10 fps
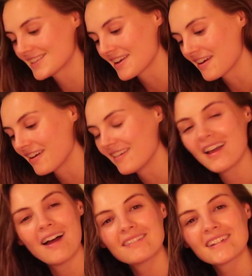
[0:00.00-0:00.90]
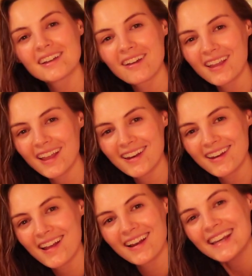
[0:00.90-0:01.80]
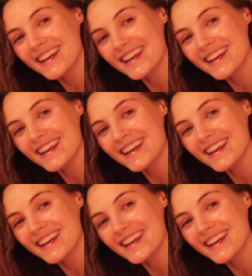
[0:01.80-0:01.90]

So, yeah, I'm gonna go and get an early